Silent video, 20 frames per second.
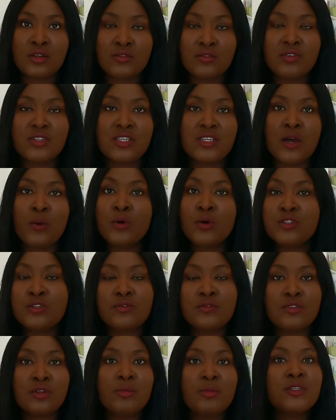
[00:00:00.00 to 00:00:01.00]
your visa once
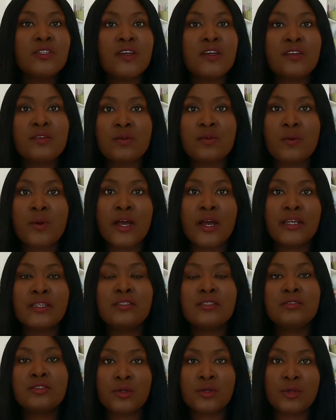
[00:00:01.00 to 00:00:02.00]
you've submitted the required
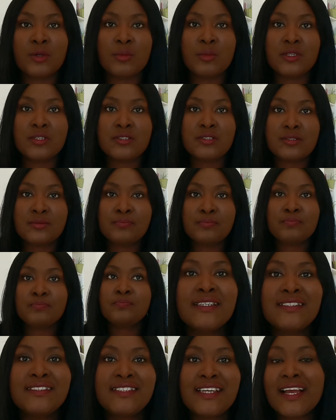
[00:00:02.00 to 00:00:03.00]
documents.
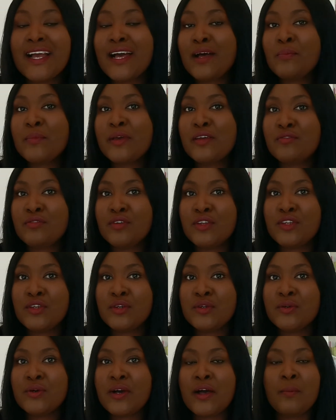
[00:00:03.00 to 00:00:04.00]
Check out my
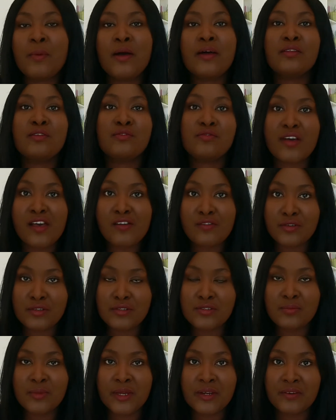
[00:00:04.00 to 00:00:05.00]
video about the 5
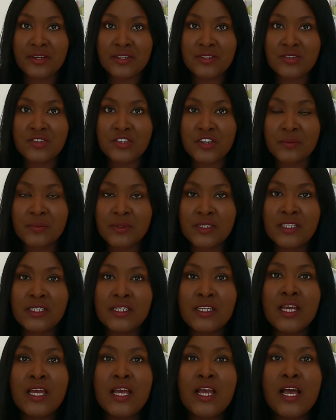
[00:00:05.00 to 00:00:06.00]
ways to migrate to
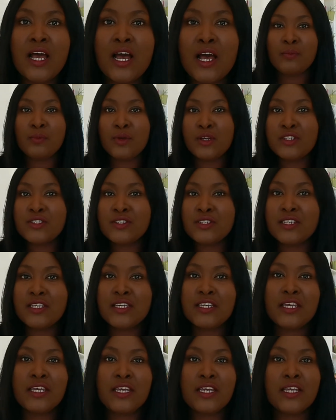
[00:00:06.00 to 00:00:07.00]
Germany. I'm going to
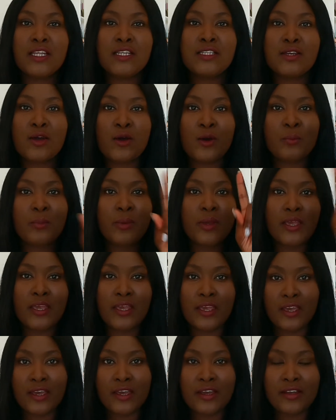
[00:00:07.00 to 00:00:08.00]
link it up
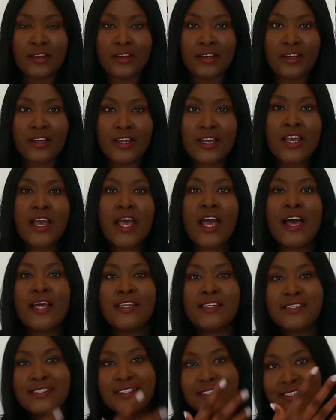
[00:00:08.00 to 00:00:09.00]
here.
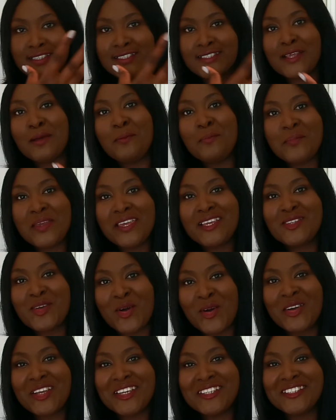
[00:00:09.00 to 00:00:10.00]
And this is me
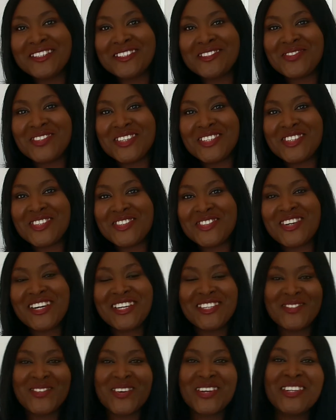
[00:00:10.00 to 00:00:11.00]
talking in the video
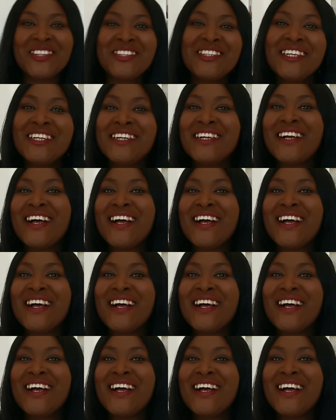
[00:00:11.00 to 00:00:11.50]
as well.